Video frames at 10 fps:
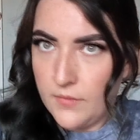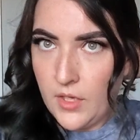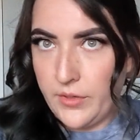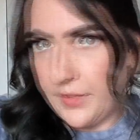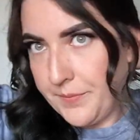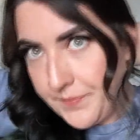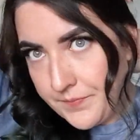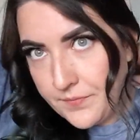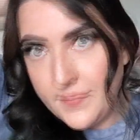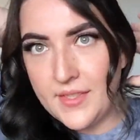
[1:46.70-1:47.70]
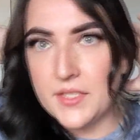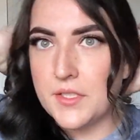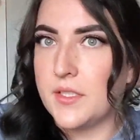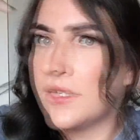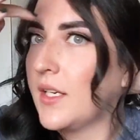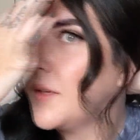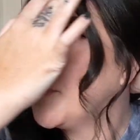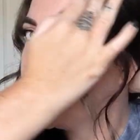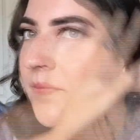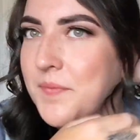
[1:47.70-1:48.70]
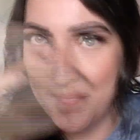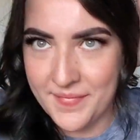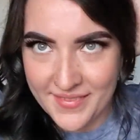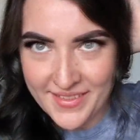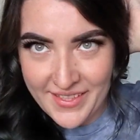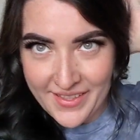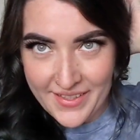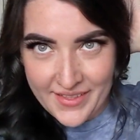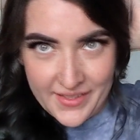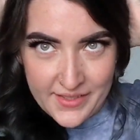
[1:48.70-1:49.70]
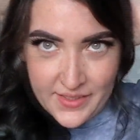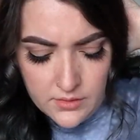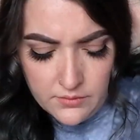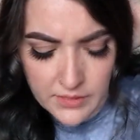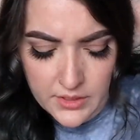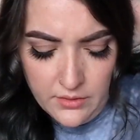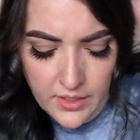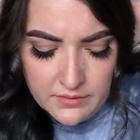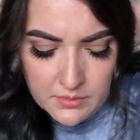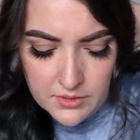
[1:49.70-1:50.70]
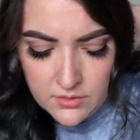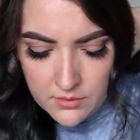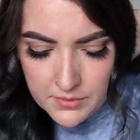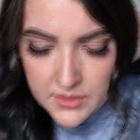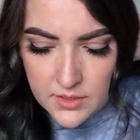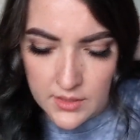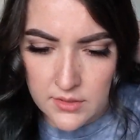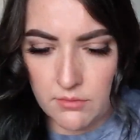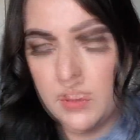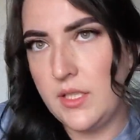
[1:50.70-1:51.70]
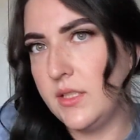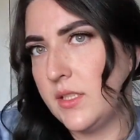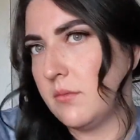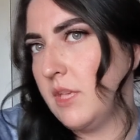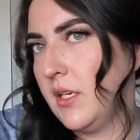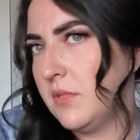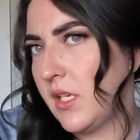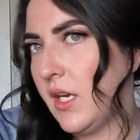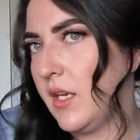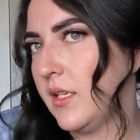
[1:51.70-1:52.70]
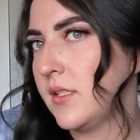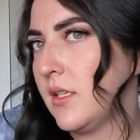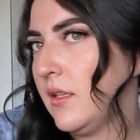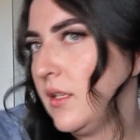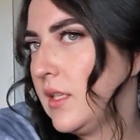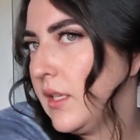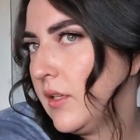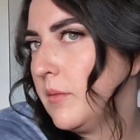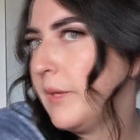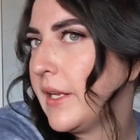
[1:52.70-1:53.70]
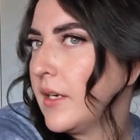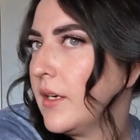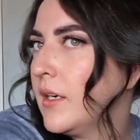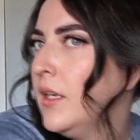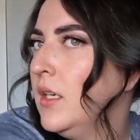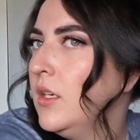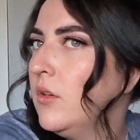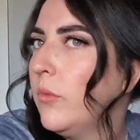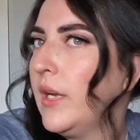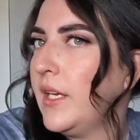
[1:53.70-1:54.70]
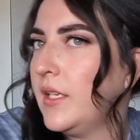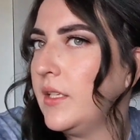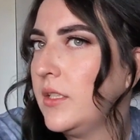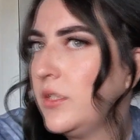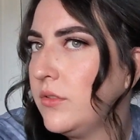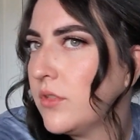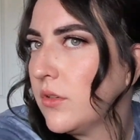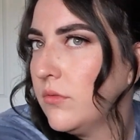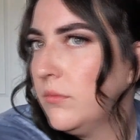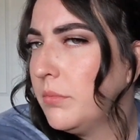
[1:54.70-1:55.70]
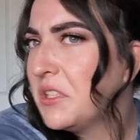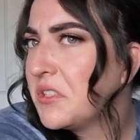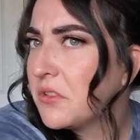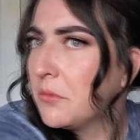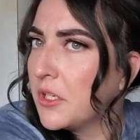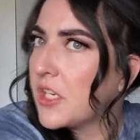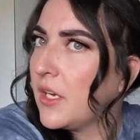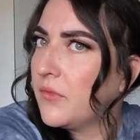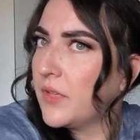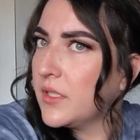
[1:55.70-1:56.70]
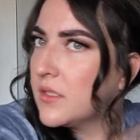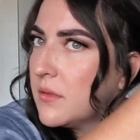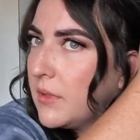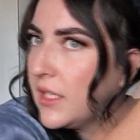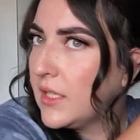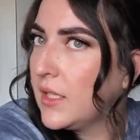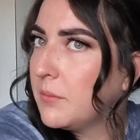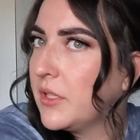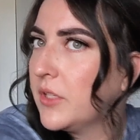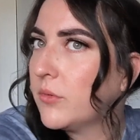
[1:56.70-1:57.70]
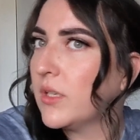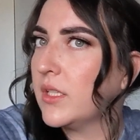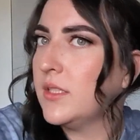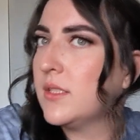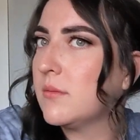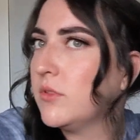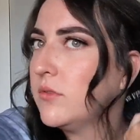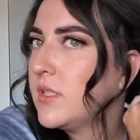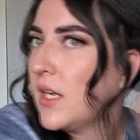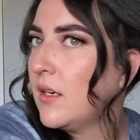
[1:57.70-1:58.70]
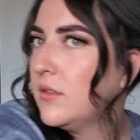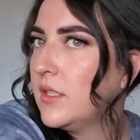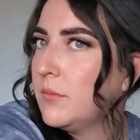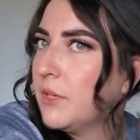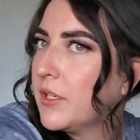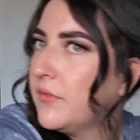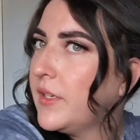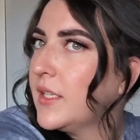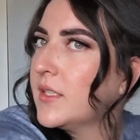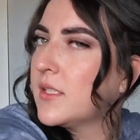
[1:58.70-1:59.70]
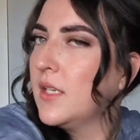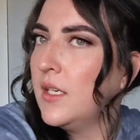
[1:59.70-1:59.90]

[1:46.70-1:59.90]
Okay, that took a second. You really don't have to be too precise with these. Sometimes I honestly think they look better when you don't put too much effort into making them look really smoothed out and perfect.